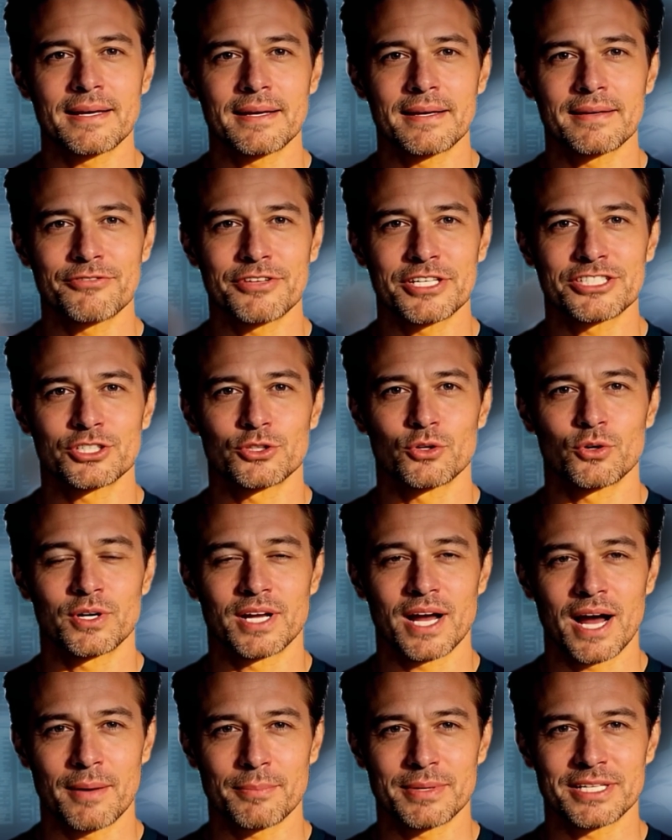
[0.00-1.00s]
Physical
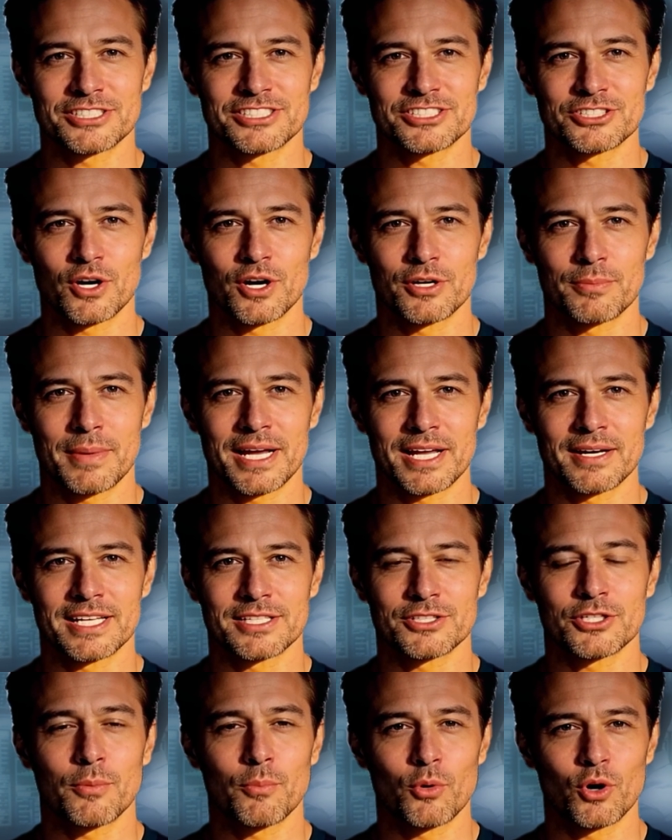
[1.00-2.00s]
copies start
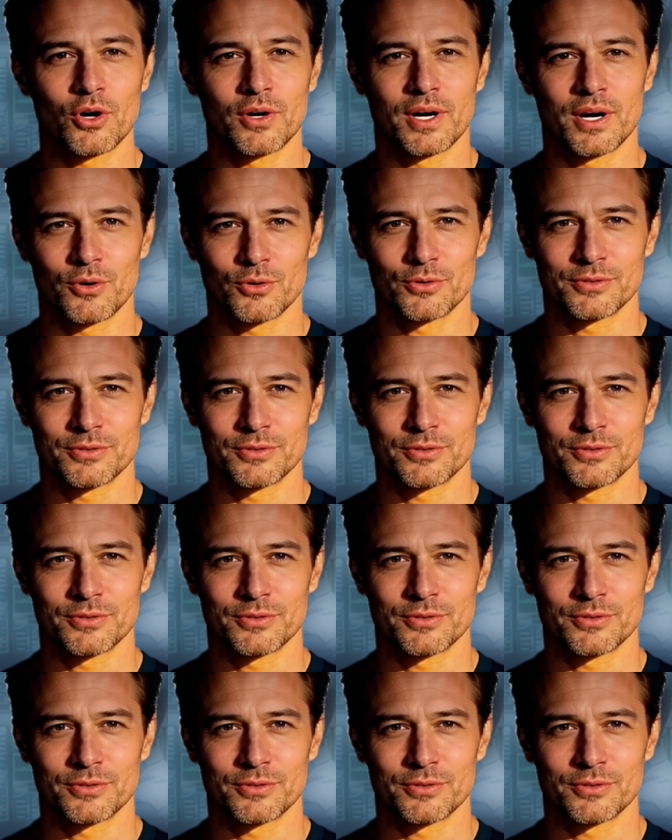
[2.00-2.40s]
mailing tomorrow,